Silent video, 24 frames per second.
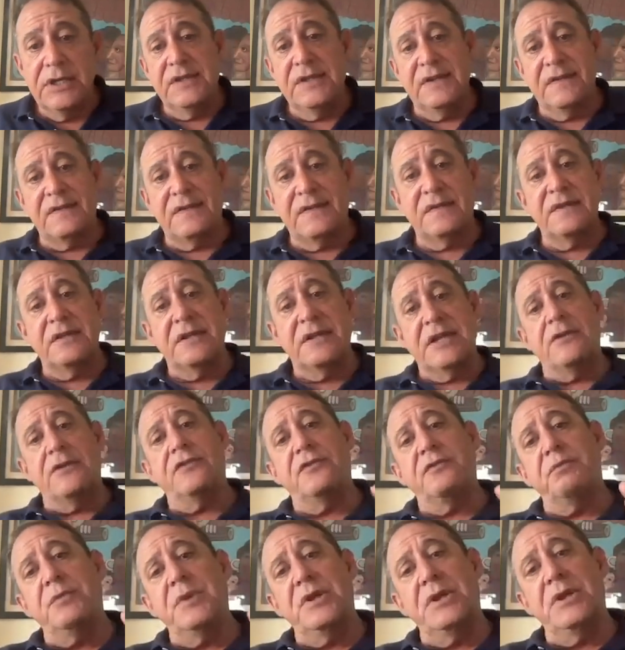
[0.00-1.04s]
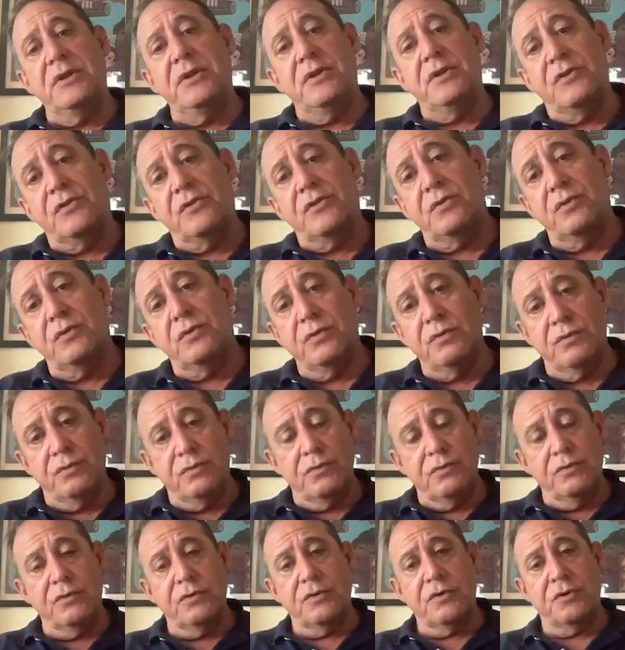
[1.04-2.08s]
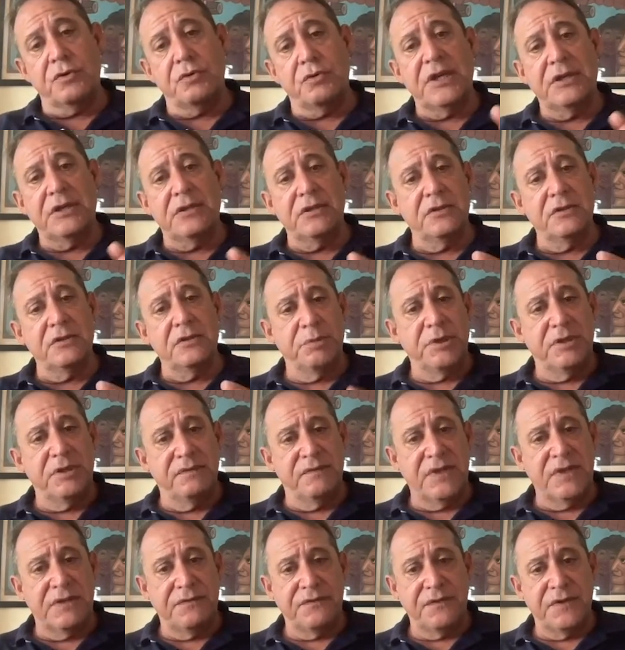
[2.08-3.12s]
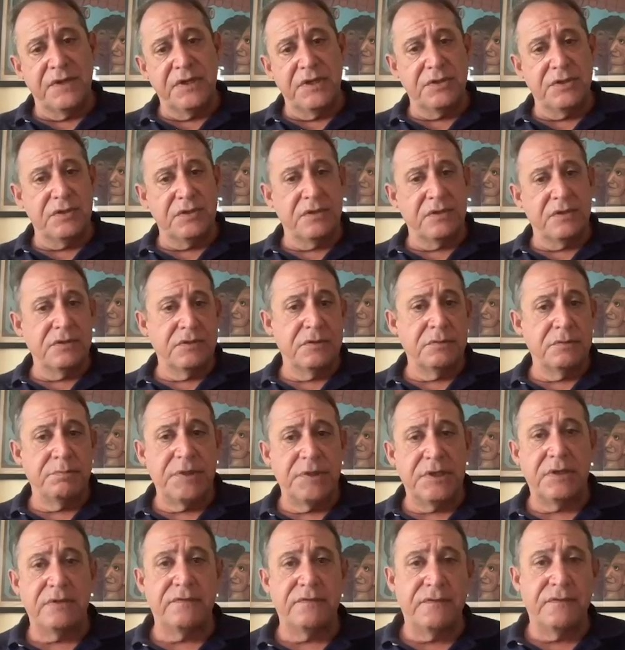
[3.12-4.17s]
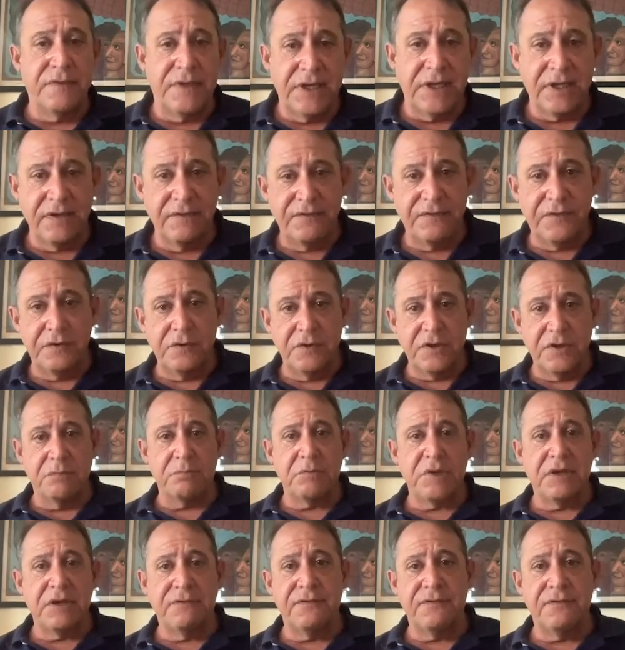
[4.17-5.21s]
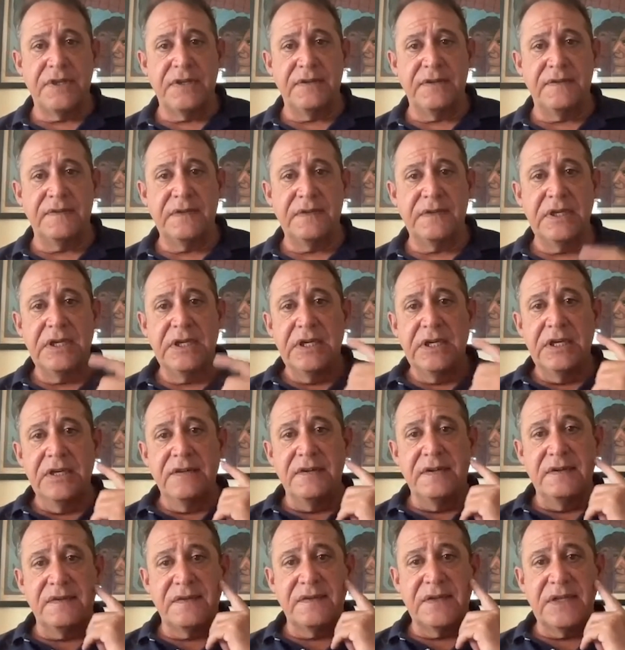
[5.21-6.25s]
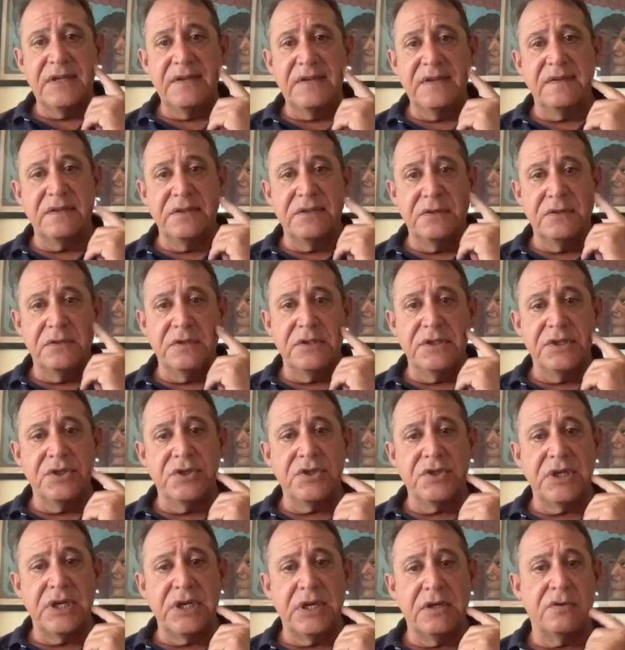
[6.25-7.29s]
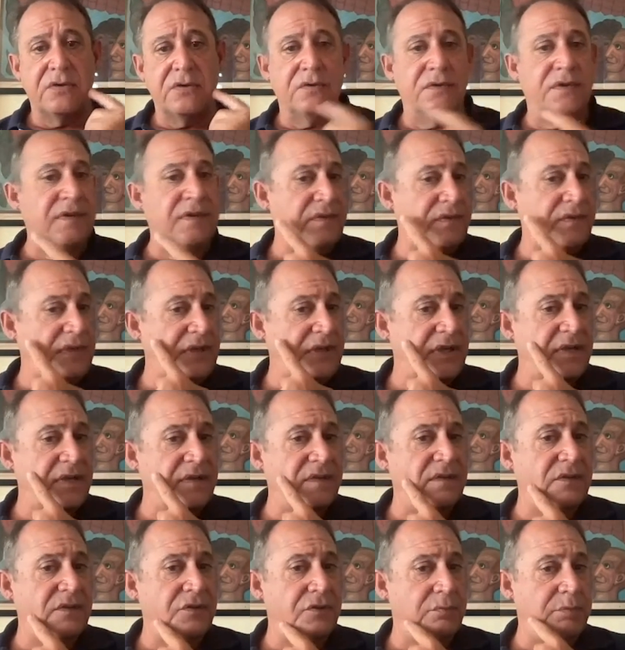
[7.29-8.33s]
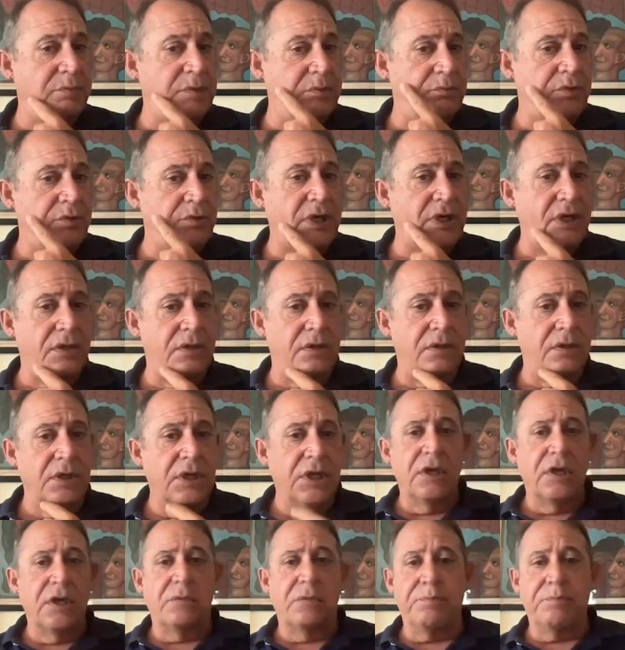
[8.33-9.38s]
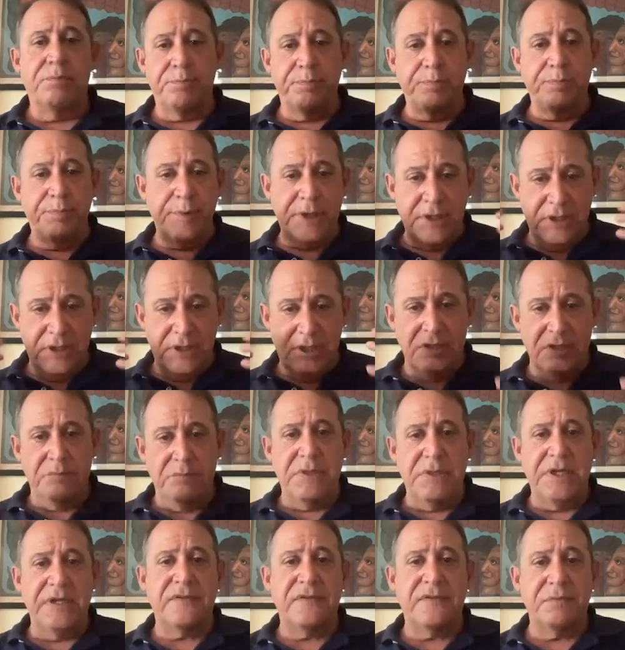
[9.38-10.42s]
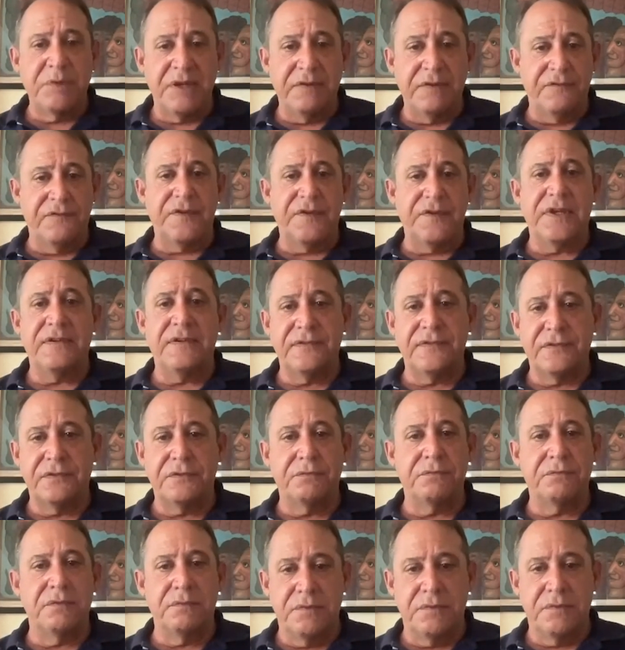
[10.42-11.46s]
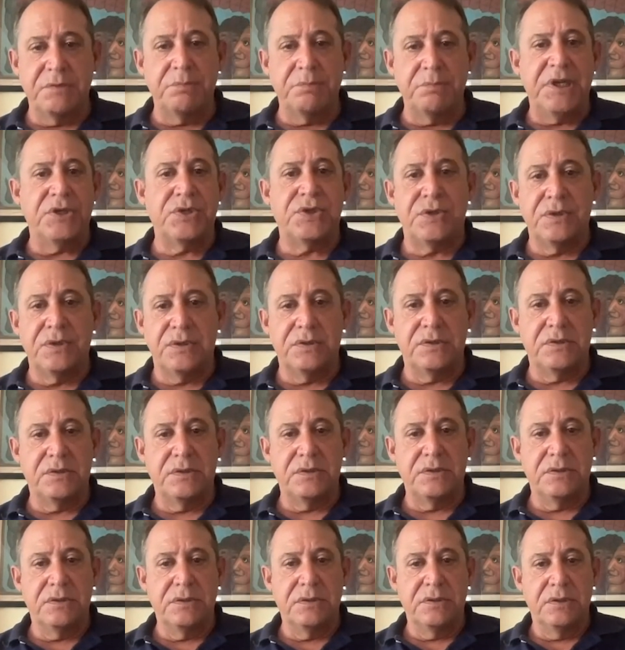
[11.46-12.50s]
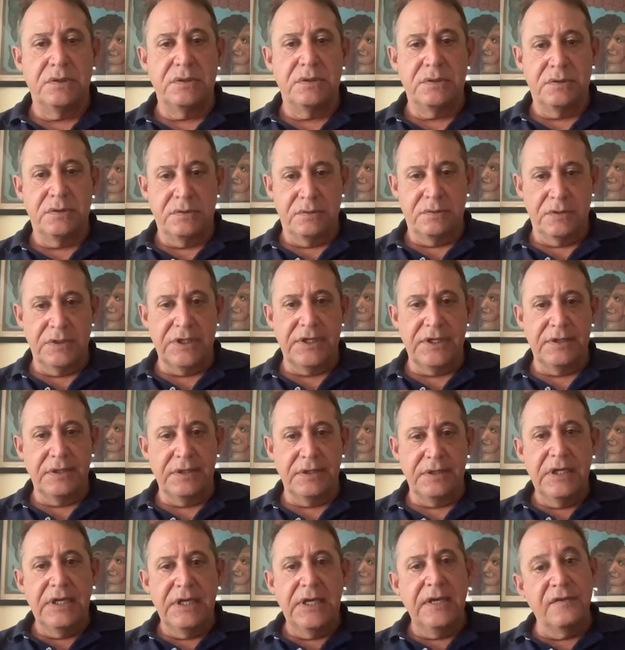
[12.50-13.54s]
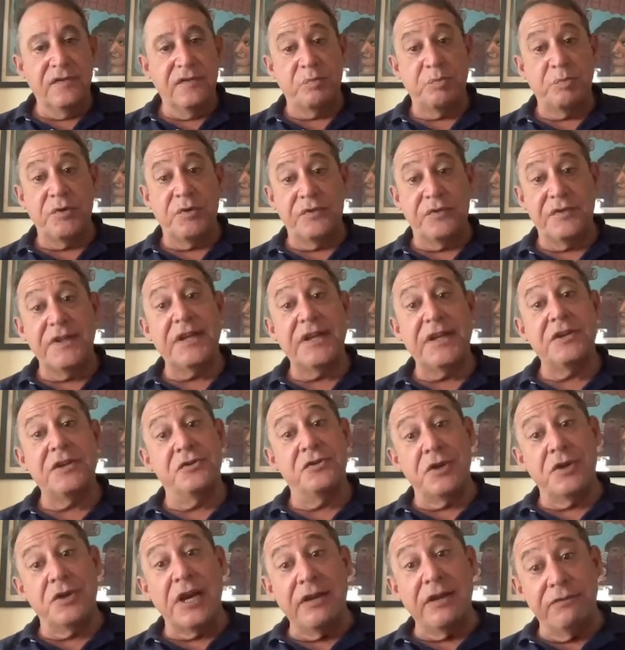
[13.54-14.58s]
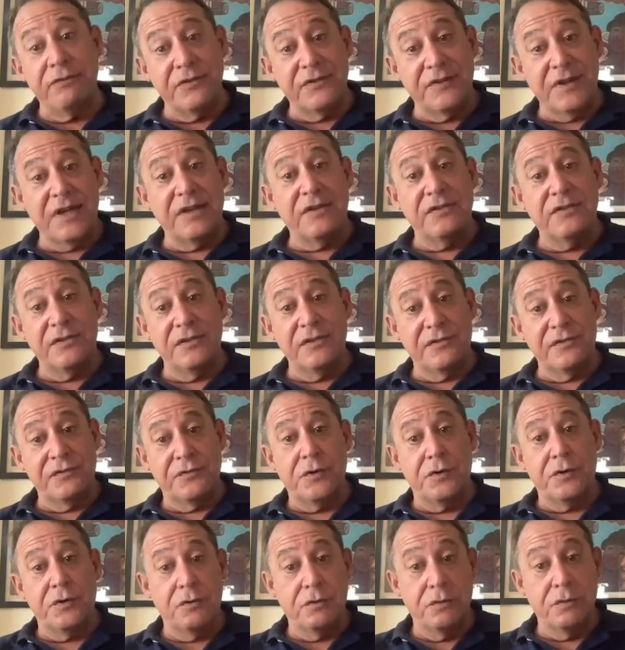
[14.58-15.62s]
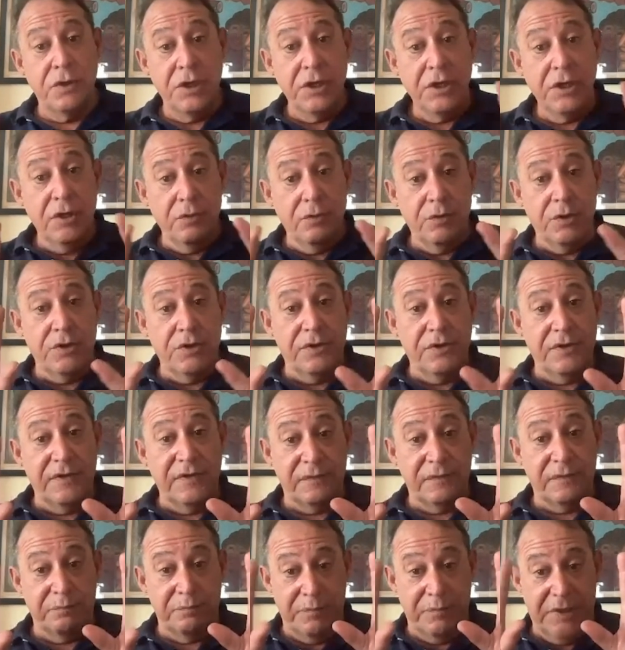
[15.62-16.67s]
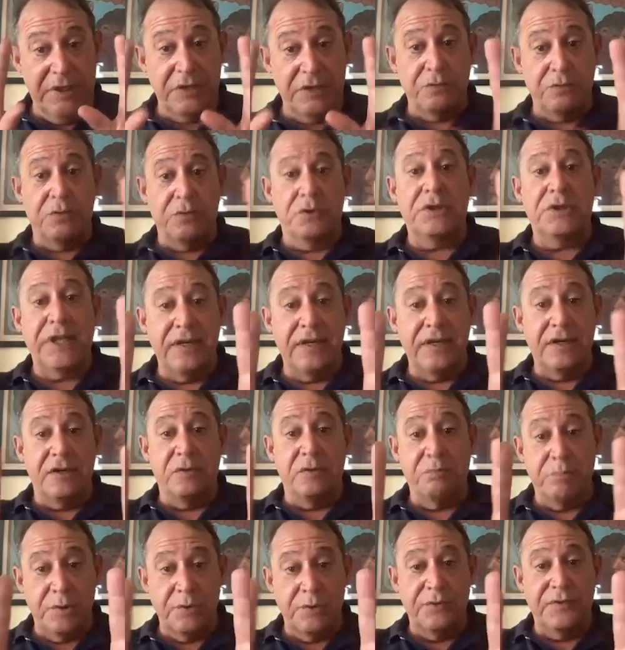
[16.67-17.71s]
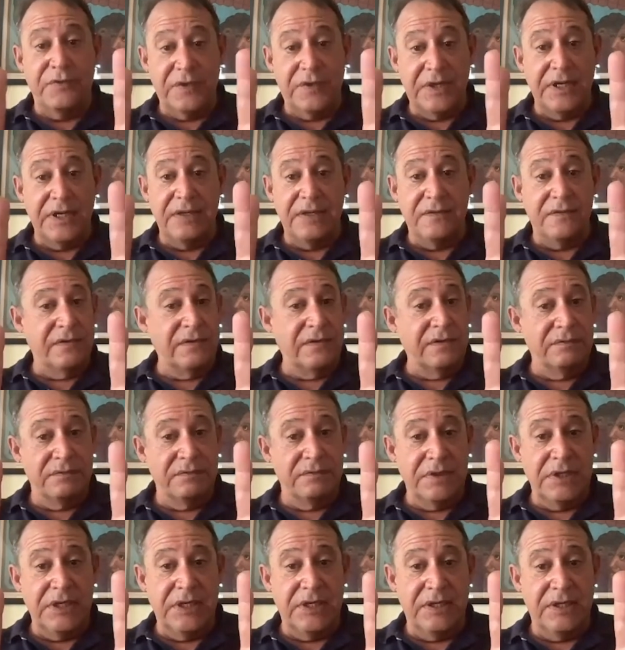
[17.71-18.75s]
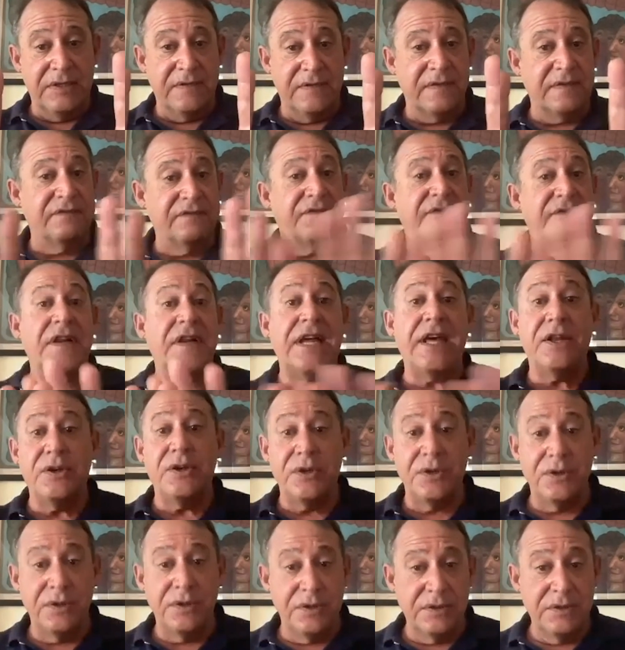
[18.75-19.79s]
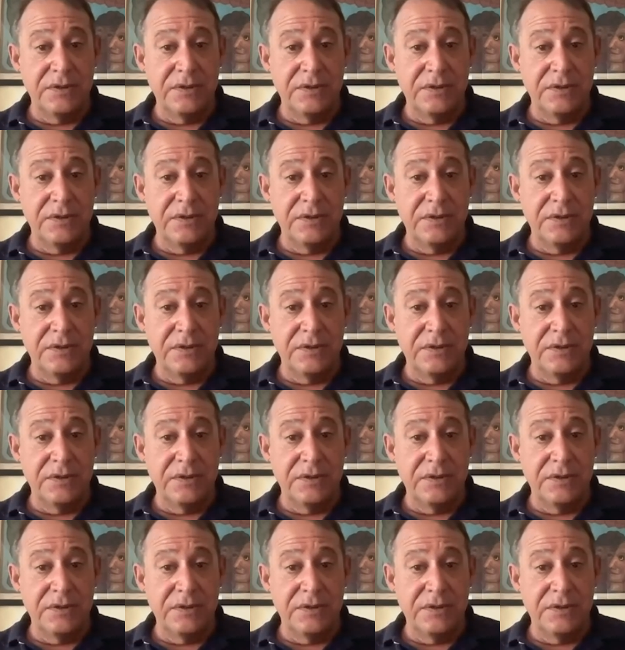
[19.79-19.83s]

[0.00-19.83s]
This allows me to create a little bit of definition, a little bit of like if you look at my face, this side's a little bit shadow, this side's a little bit brighter, but it makes my face dimensional, right? As opposed to like a driver's license photo where it's equal light on both sides and it's flatter.